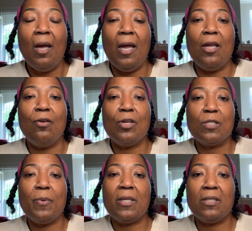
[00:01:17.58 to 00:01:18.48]
And you're
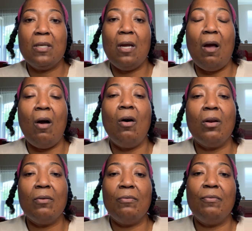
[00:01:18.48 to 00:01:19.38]
expecting
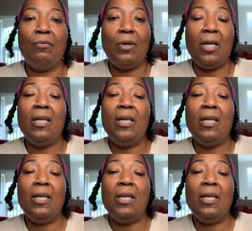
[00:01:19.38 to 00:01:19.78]
at